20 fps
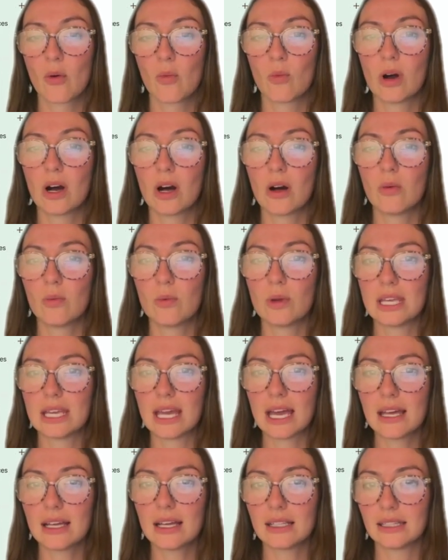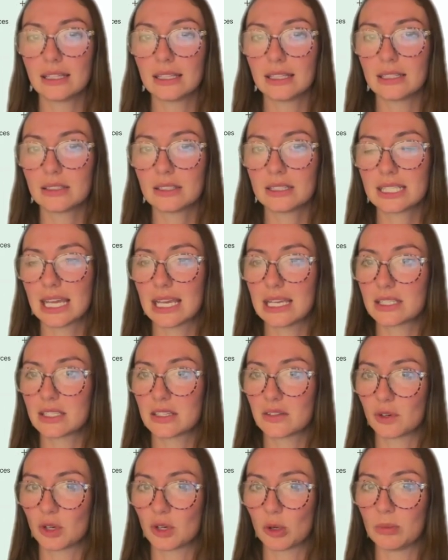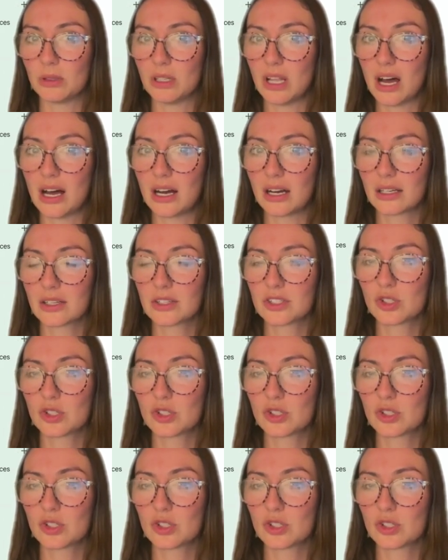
Well, we get a little taste of her blog.